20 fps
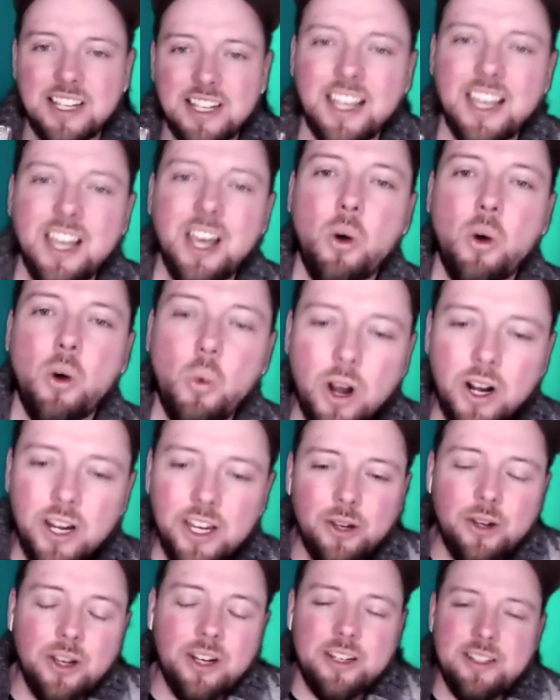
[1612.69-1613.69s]
Like what are
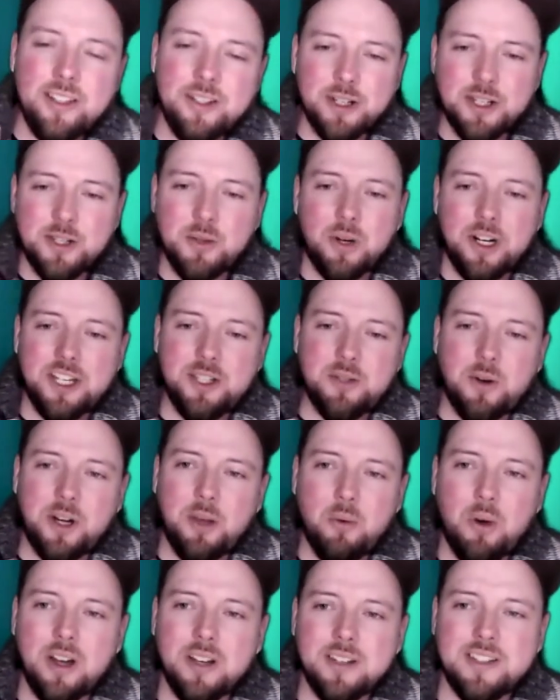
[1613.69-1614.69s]
you going to do in
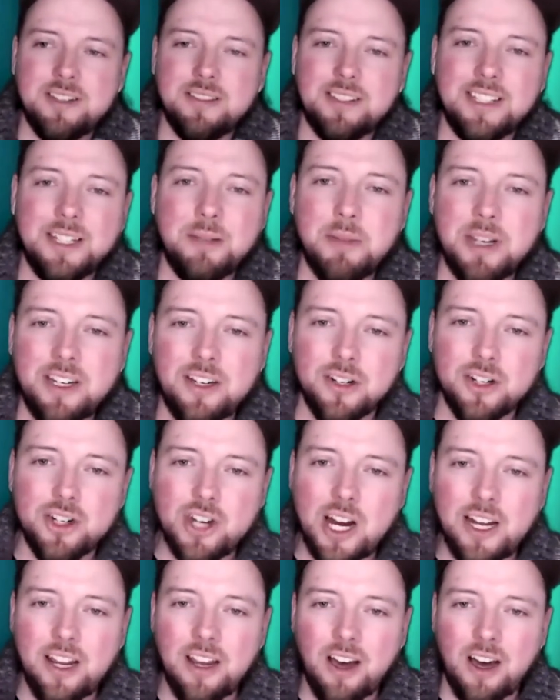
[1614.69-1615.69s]
2021 to limit your
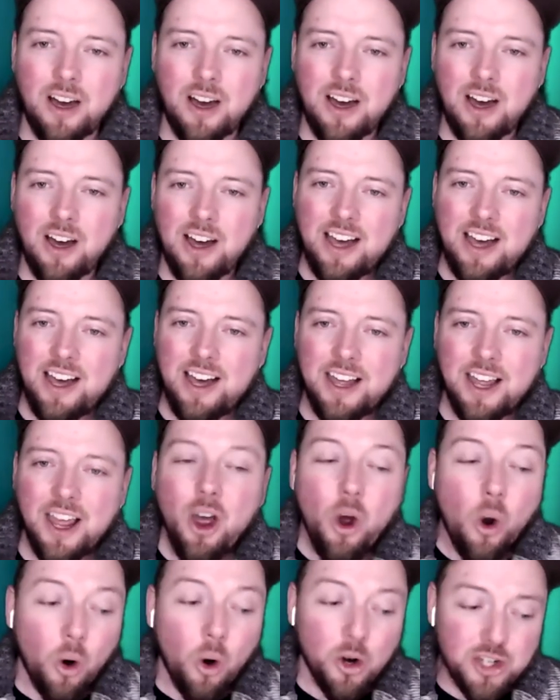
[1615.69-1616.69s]
shiny uh,
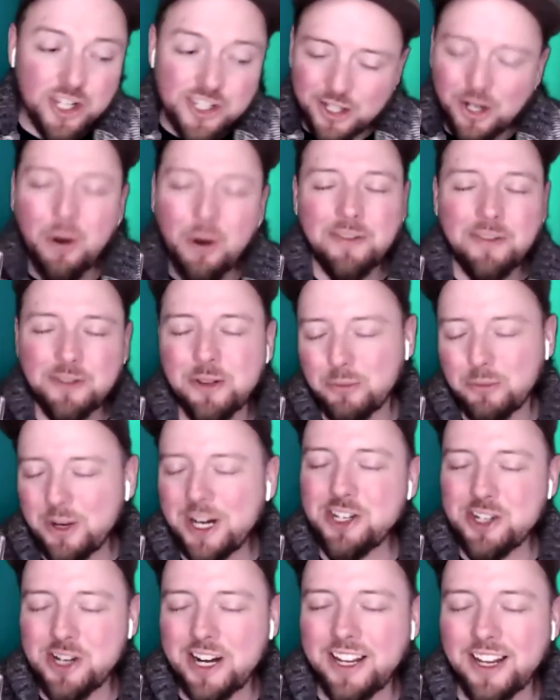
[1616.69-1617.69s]
or just to go after the
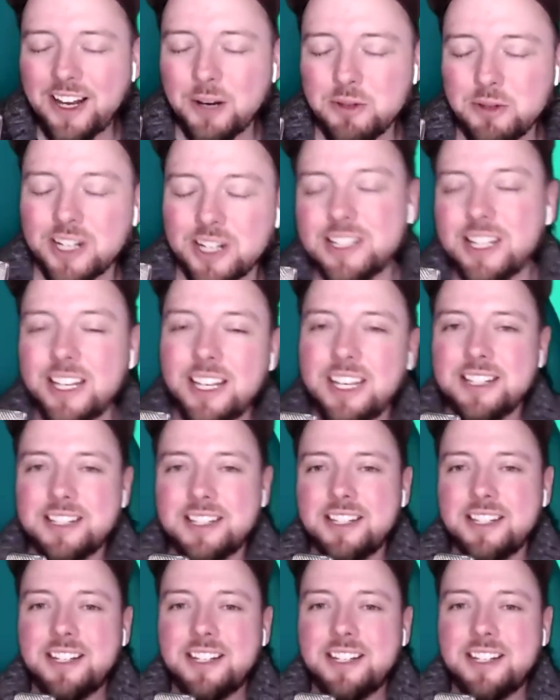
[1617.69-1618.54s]
right shiny objects, I guess.